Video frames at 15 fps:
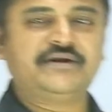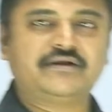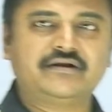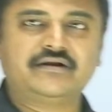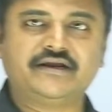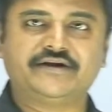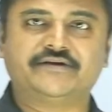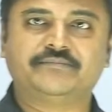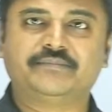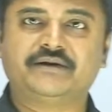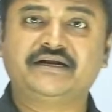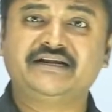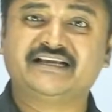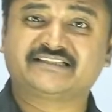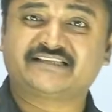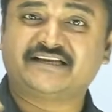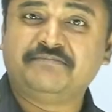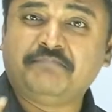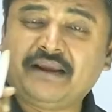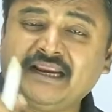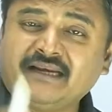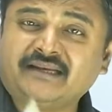letter, but it doesn't
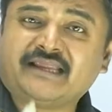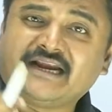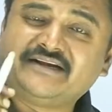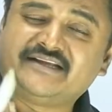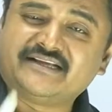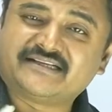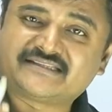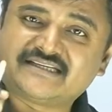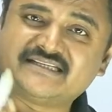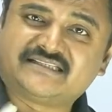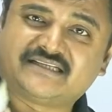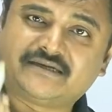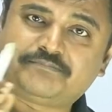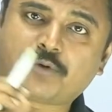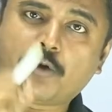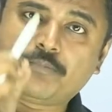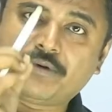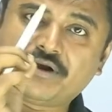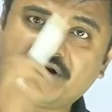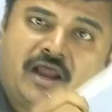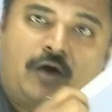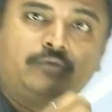mean that this is a proper
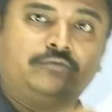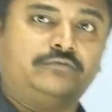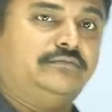noun.